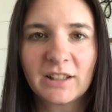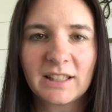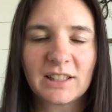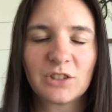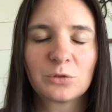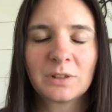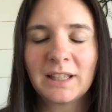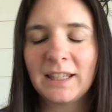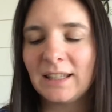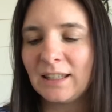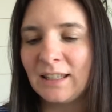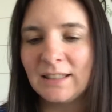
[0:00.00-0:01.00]
This is
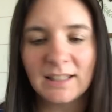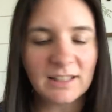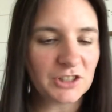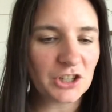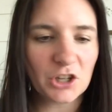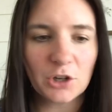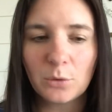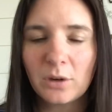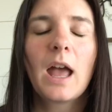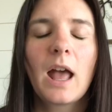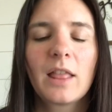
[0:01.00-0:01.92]
really easy to do.